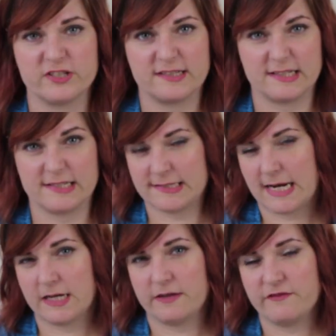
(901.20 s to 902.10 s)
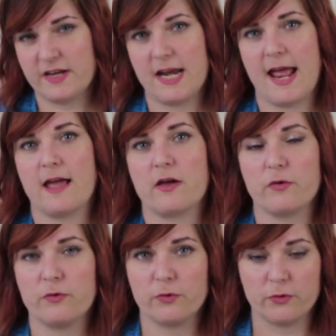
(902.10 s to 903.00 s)
just a standard V-neck
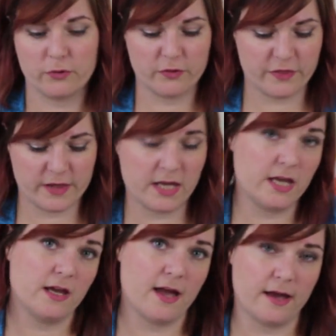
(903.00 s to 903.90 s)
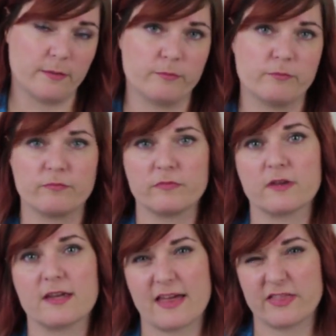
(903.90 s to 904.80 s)
or the
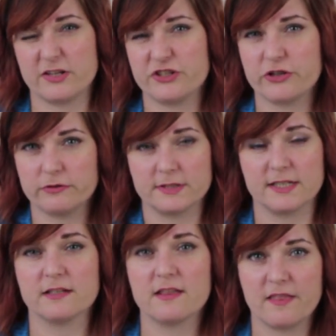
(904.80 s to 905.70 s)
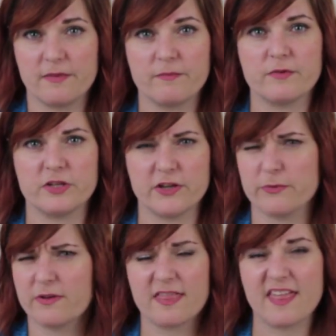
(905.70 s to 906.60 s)
gathered shoulder
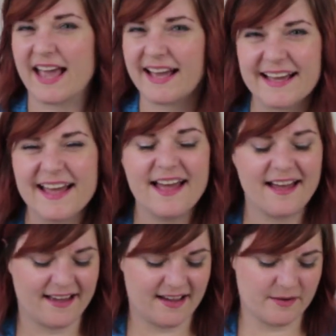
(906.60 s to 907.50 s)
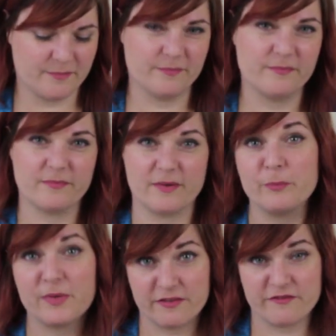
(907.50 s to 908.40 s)
yoke thing
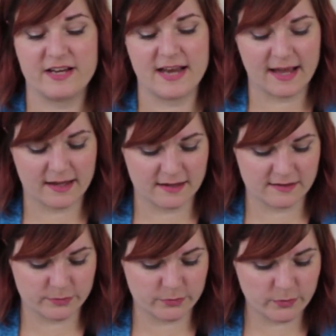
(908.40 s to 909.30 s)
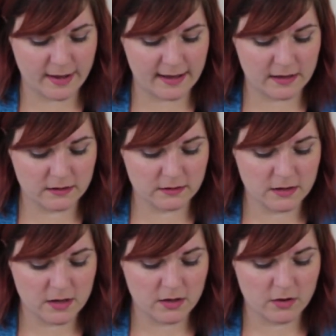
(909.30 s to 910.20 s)
with a V-neck as well,
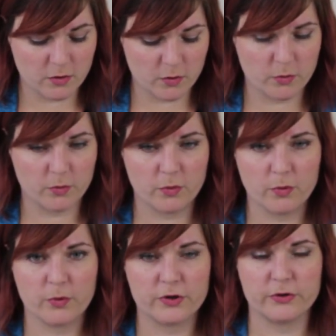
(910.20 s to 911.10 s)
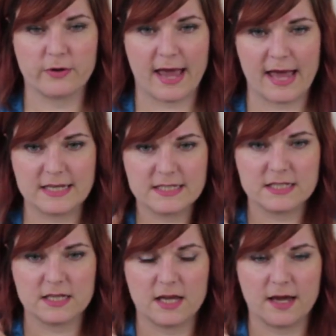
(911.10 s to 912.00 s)
or you get
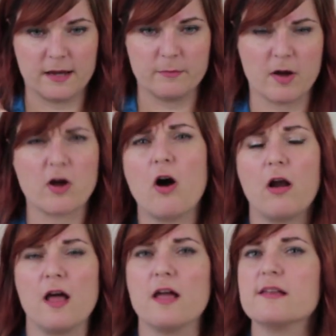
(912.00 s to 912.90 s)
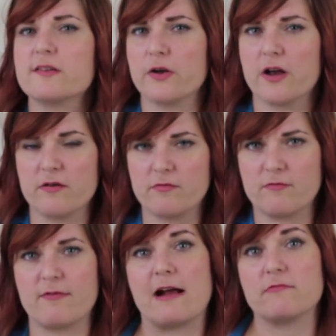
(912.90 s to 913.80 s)
a collar, so
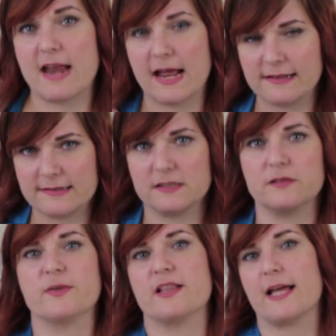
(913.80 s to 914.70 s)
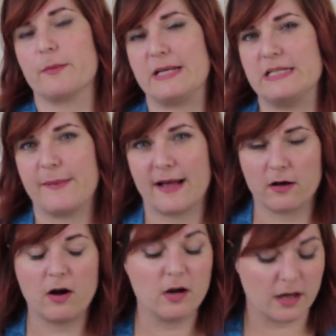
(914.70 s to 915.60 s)
a round neck still with like a Peter
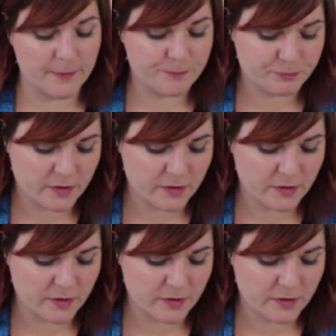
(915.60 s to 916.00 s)
Pan collar.